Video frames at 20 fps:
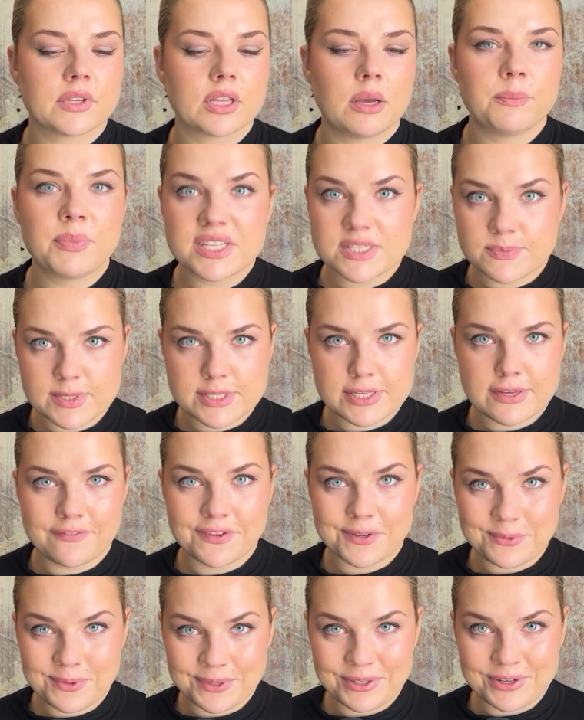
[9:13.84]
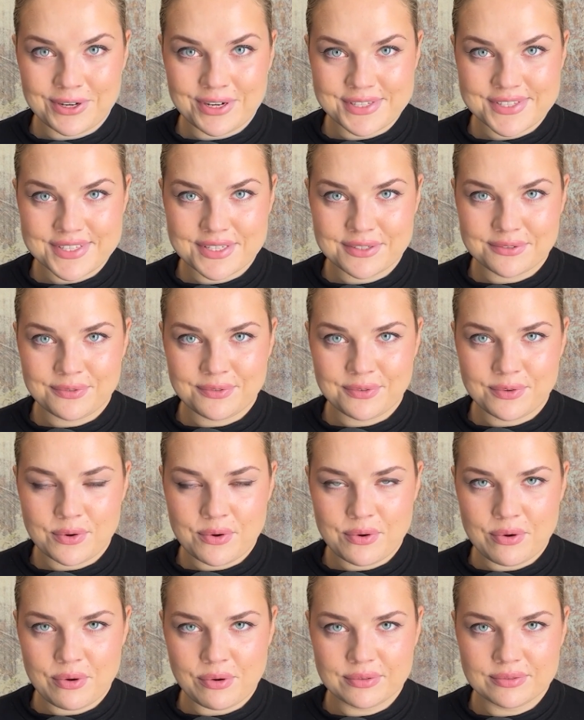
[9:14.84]
Be specific when you're asking
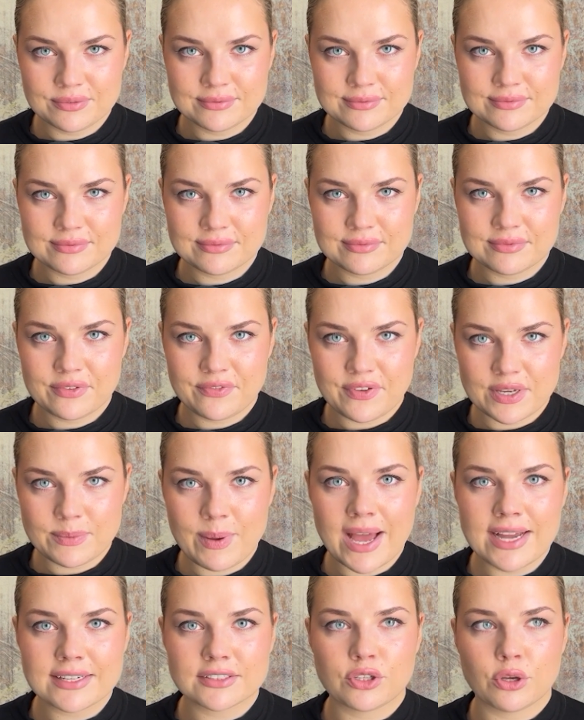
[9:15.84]
for feedback.